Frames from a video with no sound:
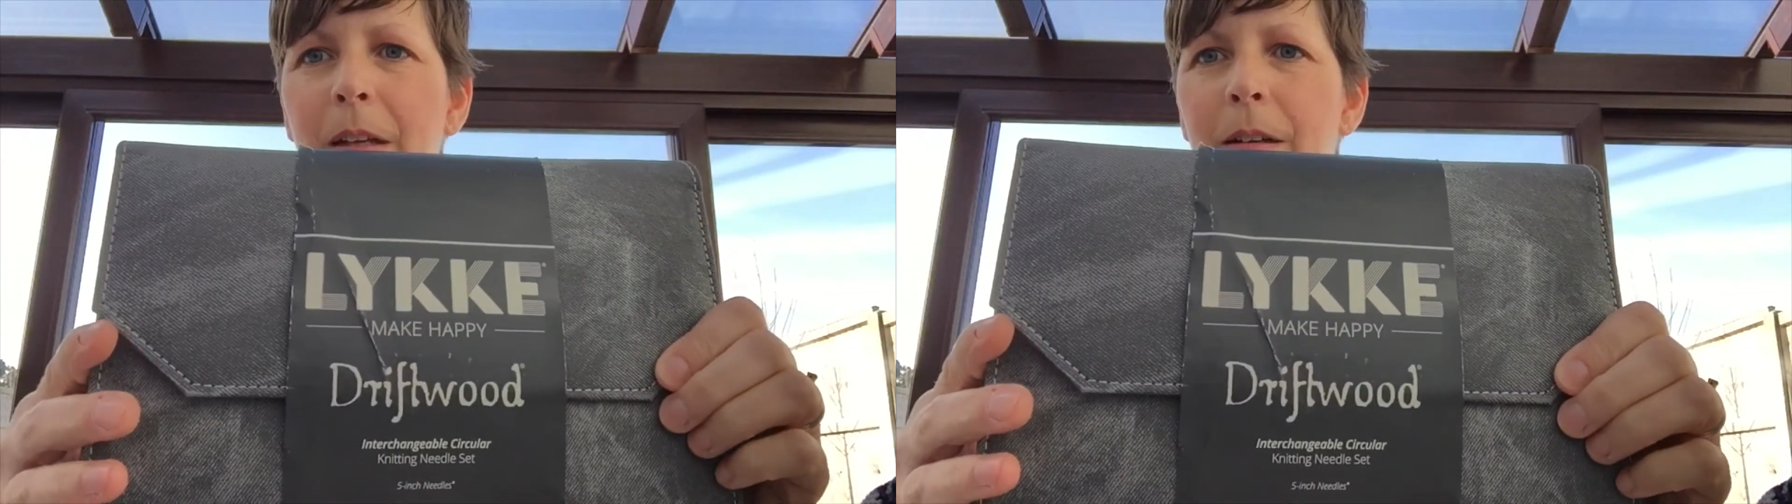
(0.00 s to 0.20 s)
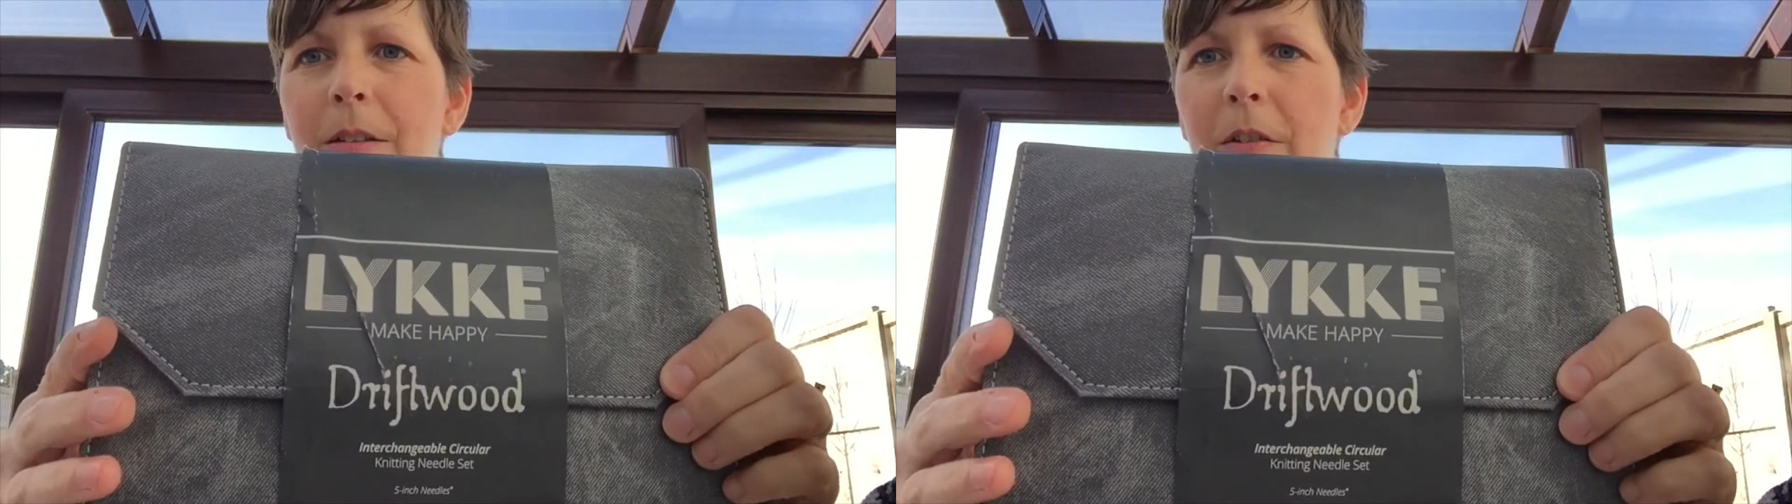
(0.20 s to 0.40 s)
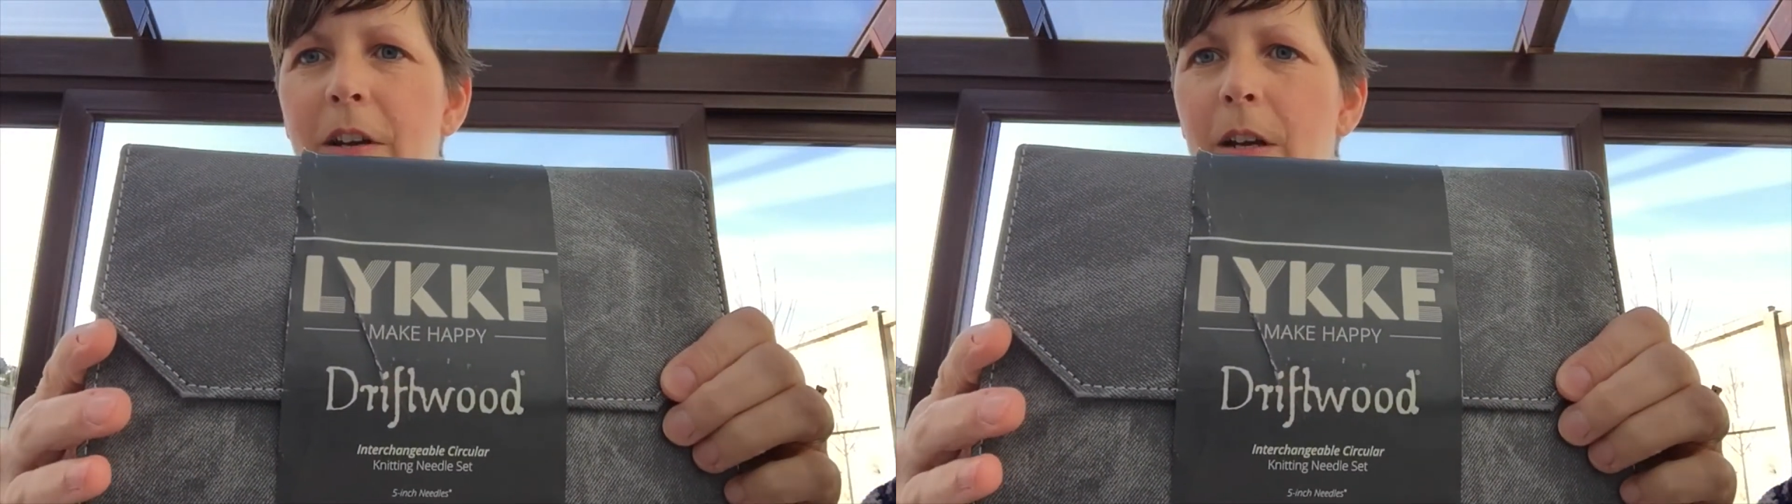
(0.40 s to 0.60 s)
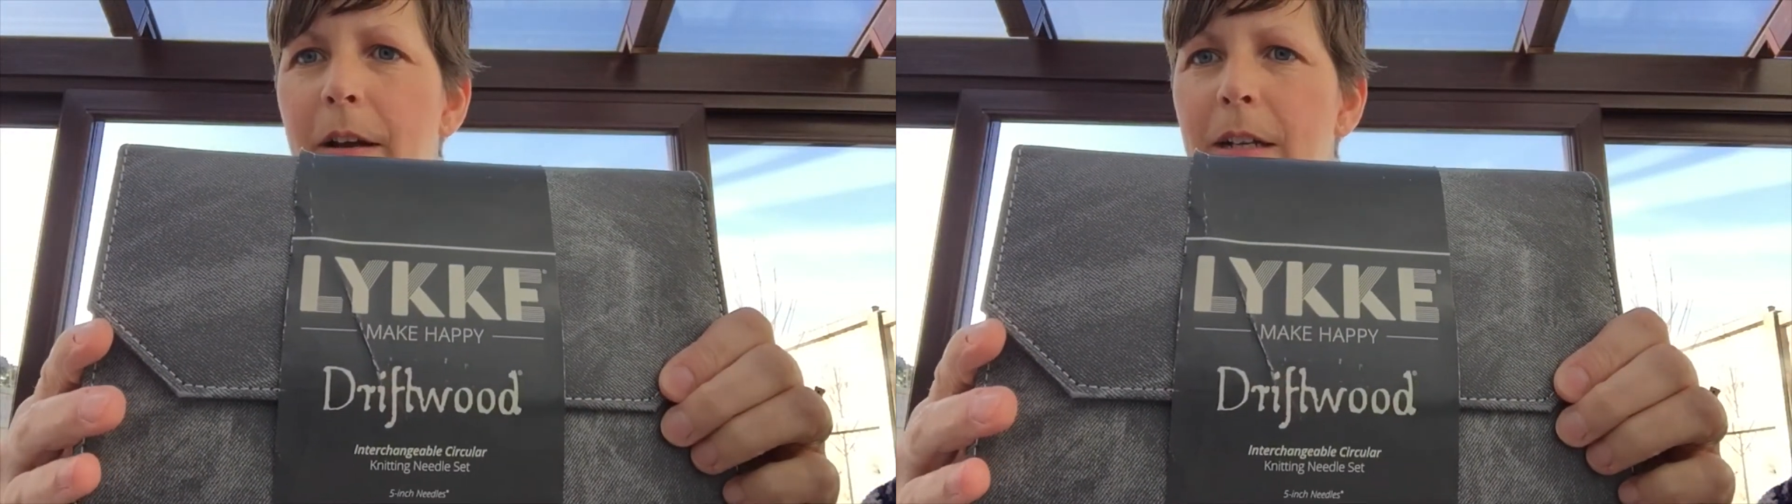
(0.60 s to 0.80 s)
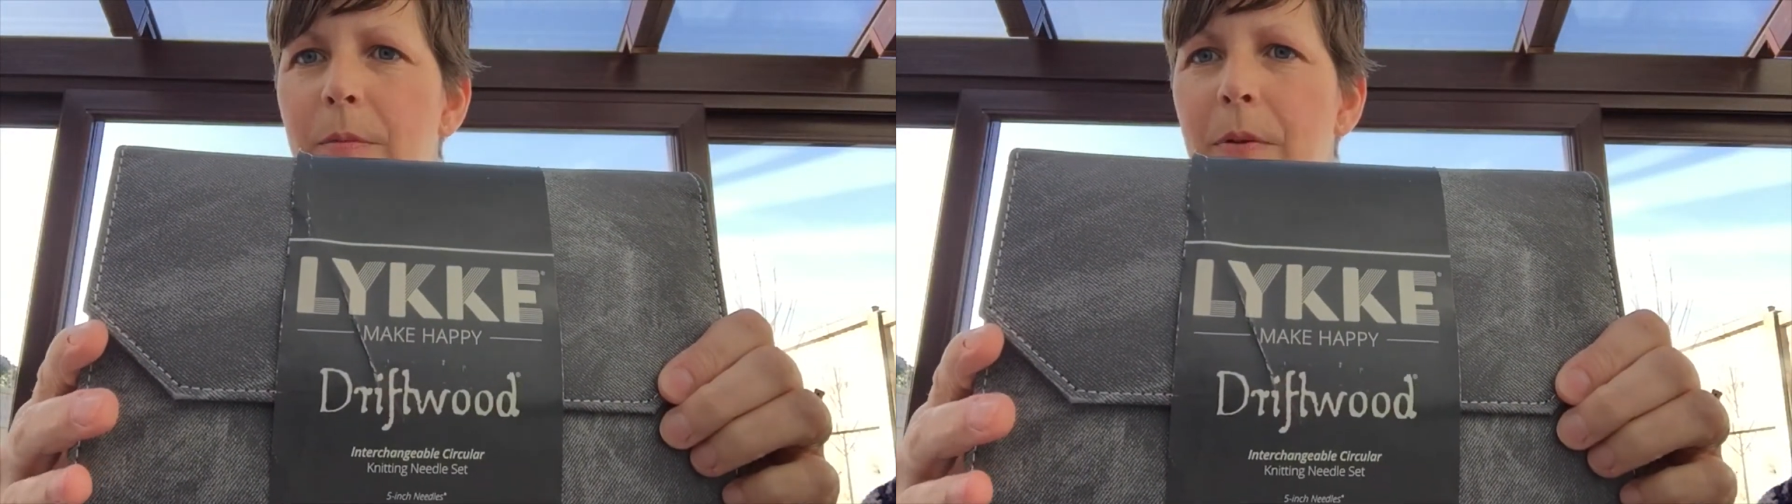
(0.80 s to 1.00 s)
I don't really know
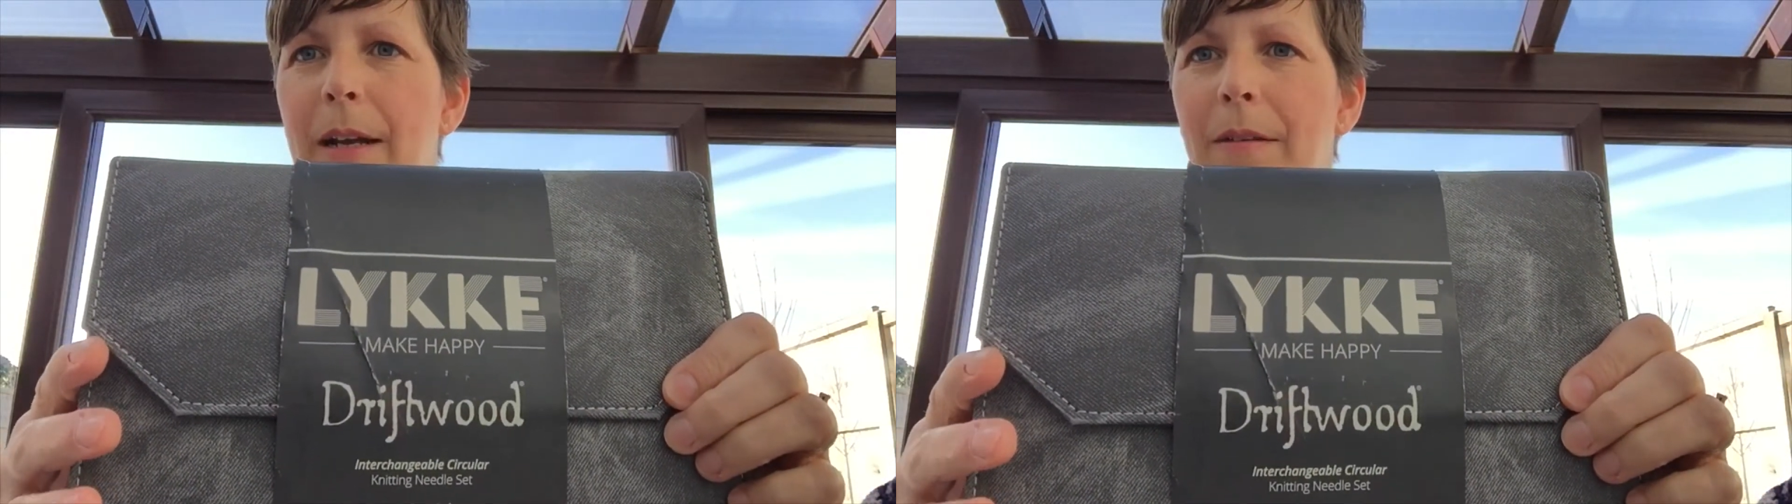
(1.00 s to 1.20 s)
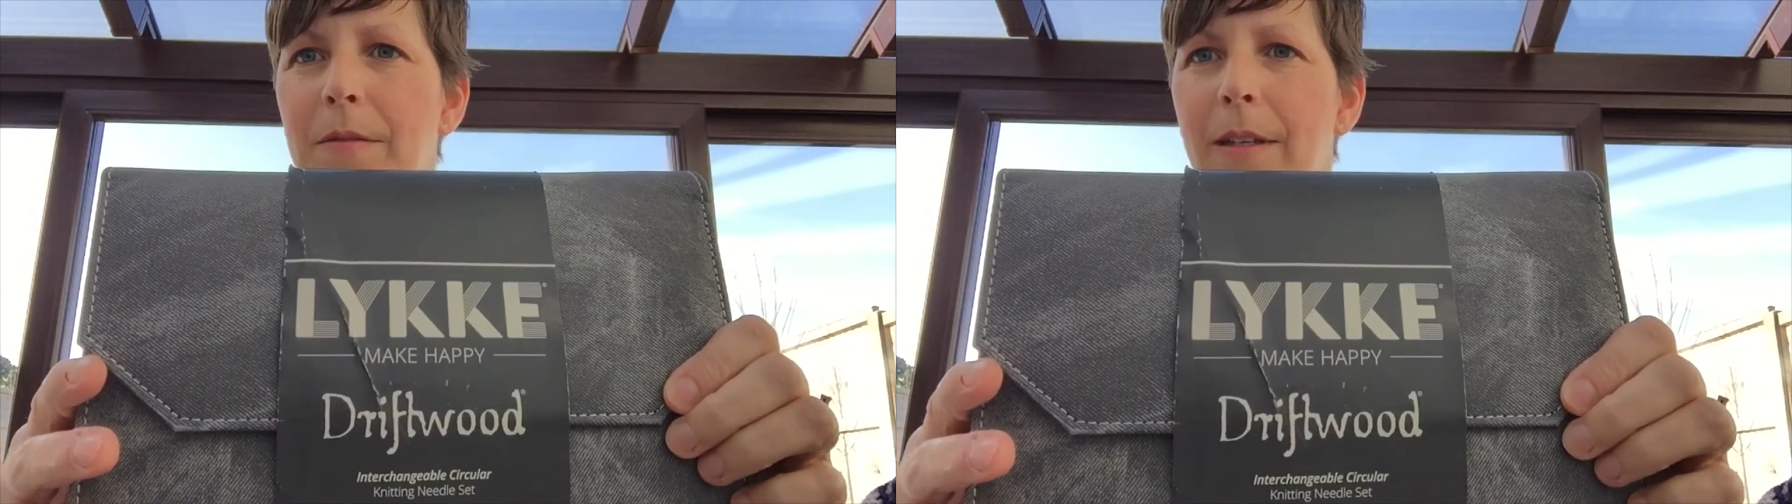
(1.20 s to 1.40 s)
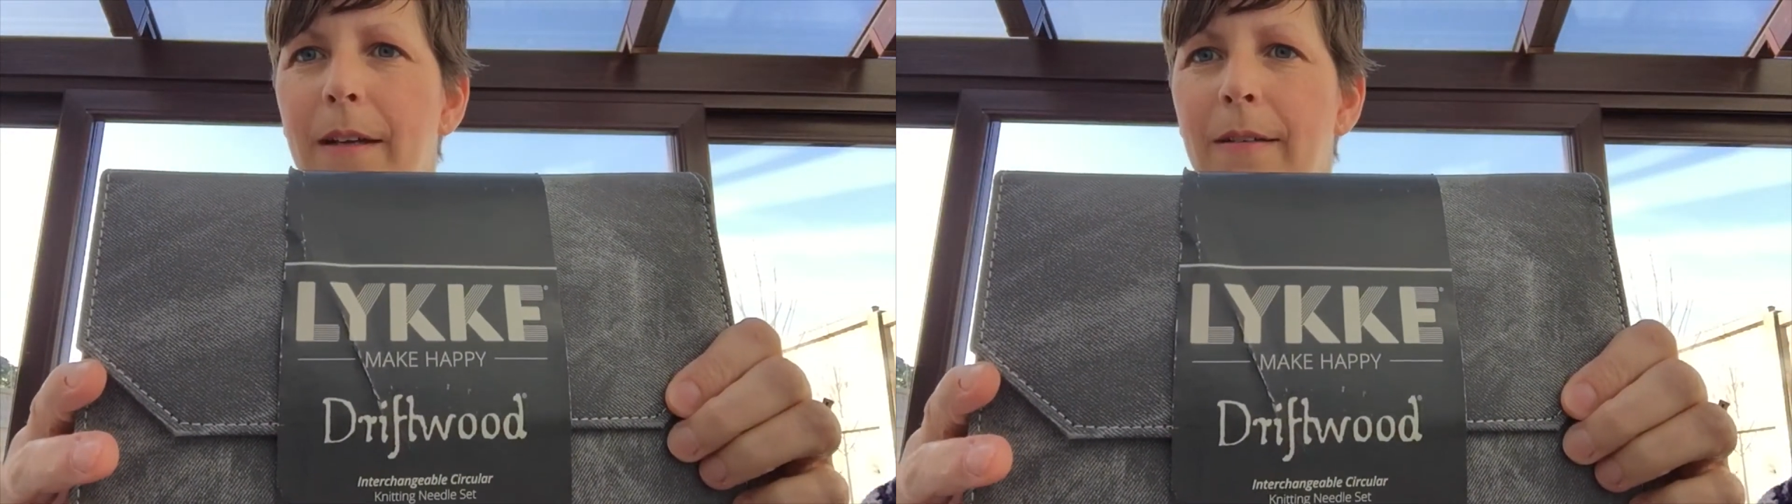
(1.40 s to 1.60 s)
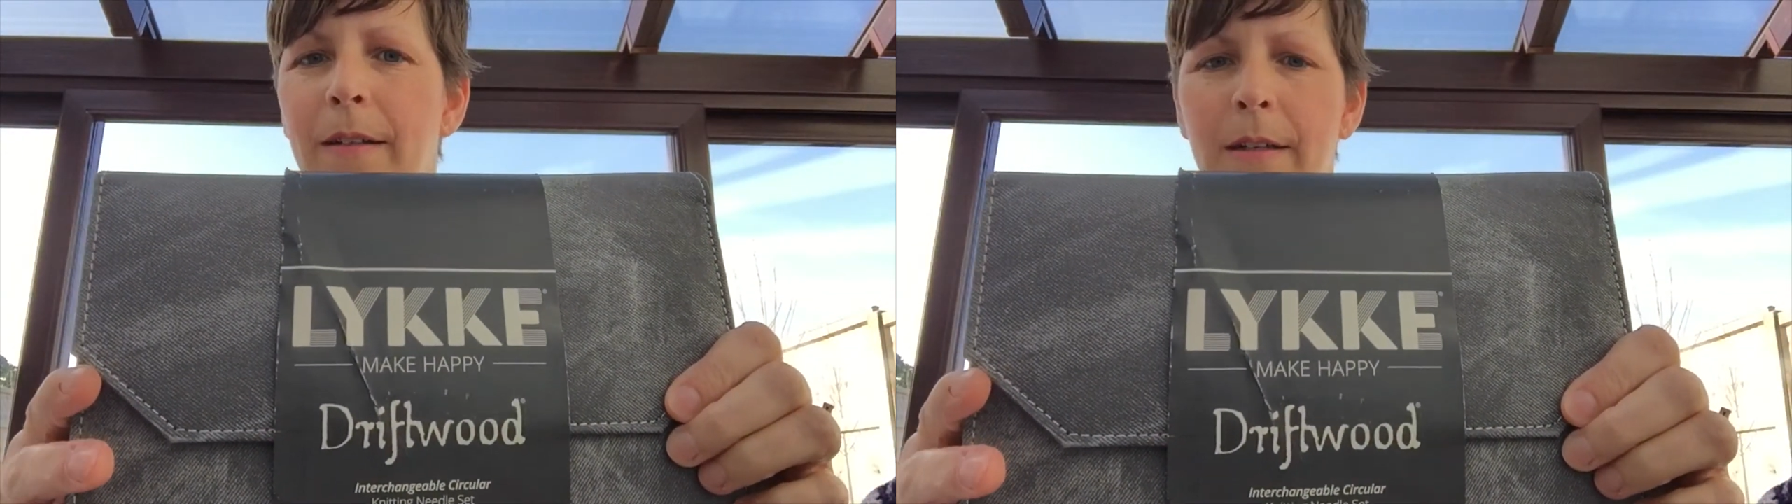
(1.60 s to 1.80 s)
how to pronounce that.